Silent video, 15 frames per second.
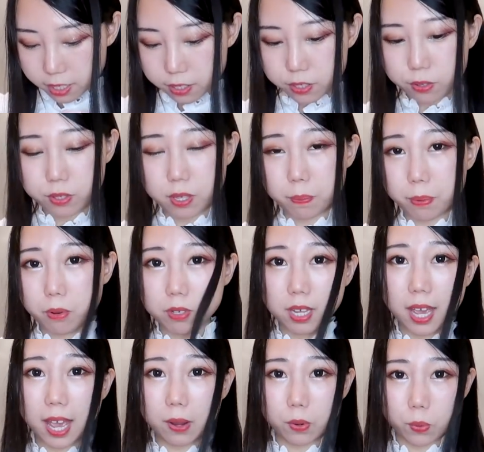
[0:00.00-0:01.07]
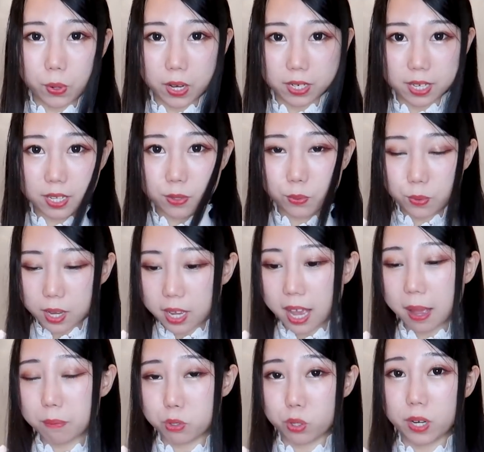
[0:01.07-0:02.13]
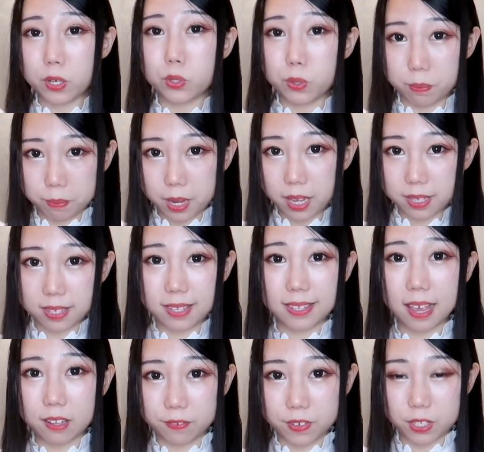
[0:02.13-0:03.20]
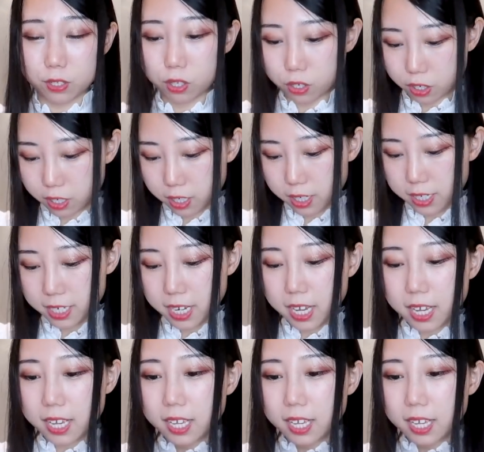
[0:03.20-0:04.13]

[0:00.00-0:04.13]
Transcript: So the bow tie, I will wear this one. I'm trying to make this outfit look good.